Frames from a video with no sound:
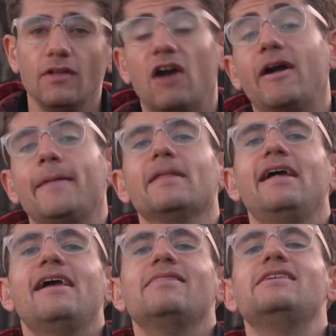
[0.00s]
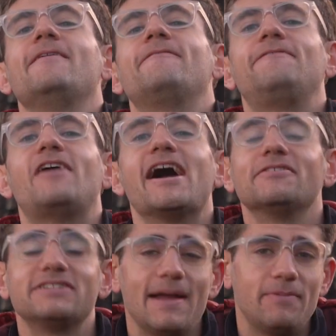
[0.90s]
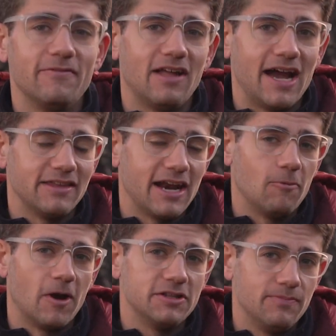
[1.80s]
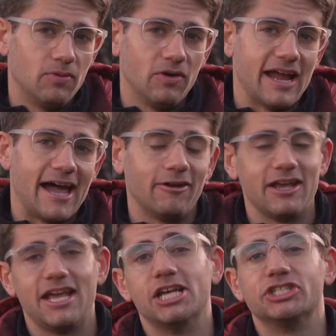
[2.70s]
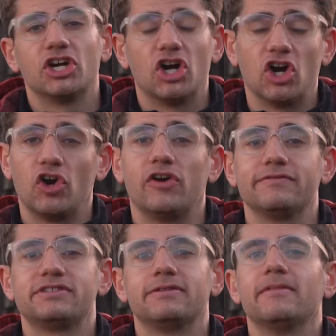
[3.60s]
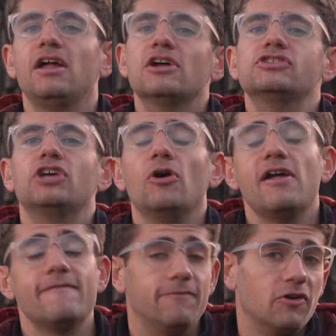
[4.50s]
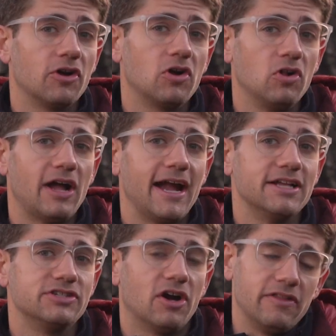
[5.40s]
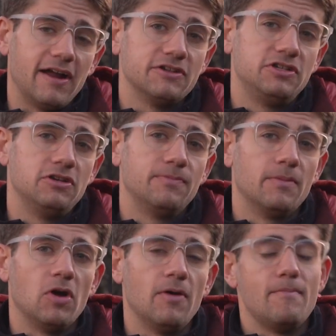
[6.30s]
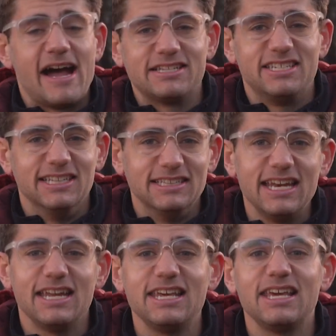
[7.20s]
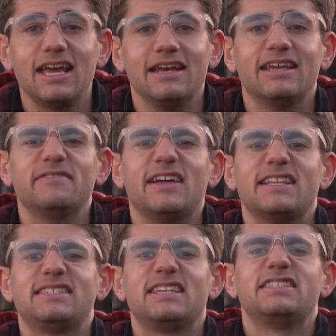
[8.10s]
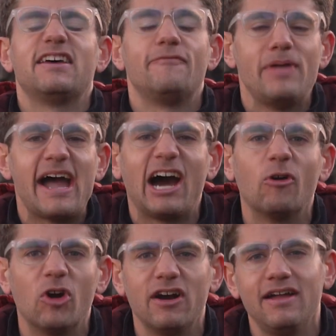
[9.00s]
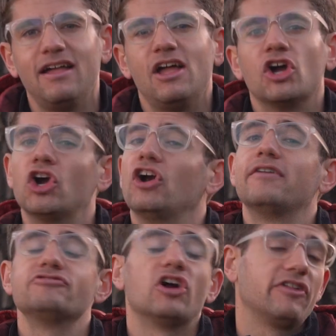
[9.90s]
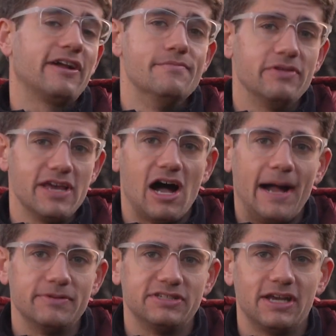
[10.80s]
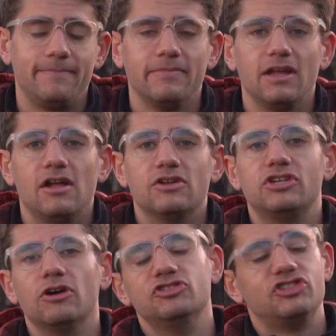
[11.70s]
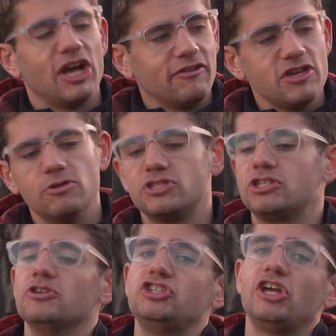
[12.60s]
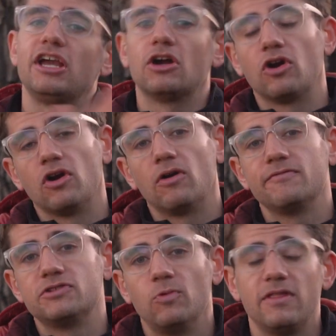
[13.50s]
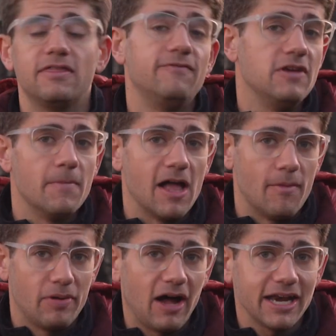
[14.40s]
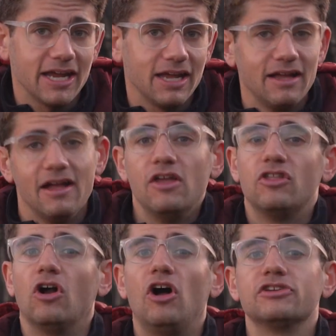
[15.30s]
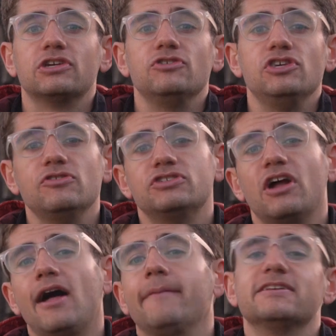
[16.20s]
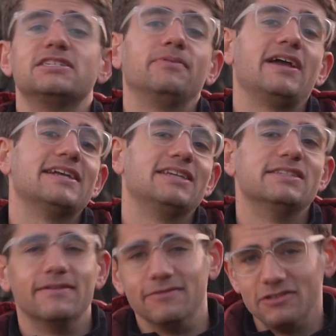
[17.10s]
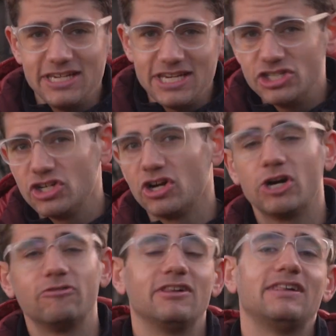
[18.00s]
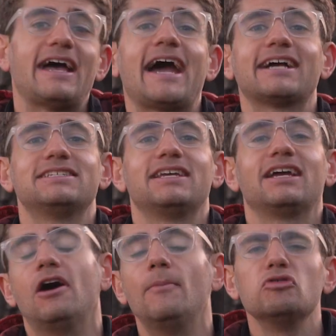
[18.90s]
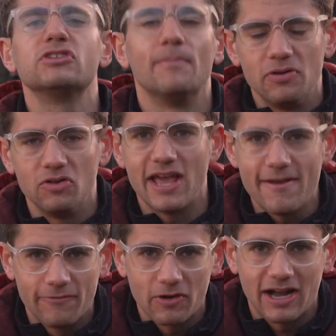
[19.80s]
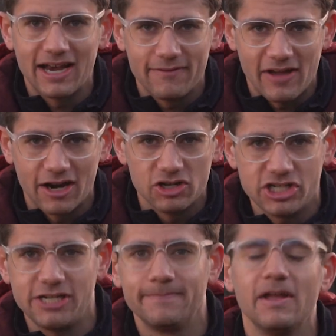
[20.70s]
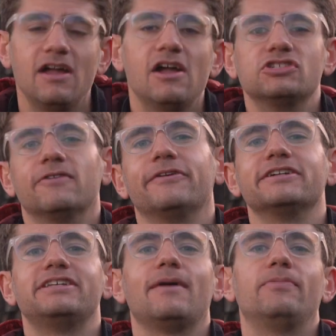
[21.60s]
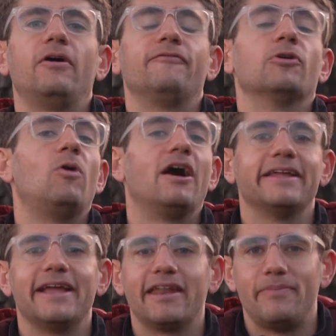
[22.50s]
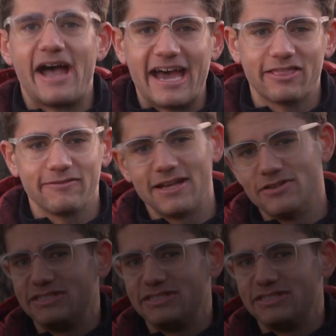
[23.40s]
All right, the final type of line that I wanted to point out is curves. So if vertical lines are there to promote masculinity and give that sense of power, curves are the complete opposite. So generally you associate curves with the female body. They're also used to help display a sense of leisure, relaxing, almost a playful kind of energy. So for example, if you're walking down a pathway and you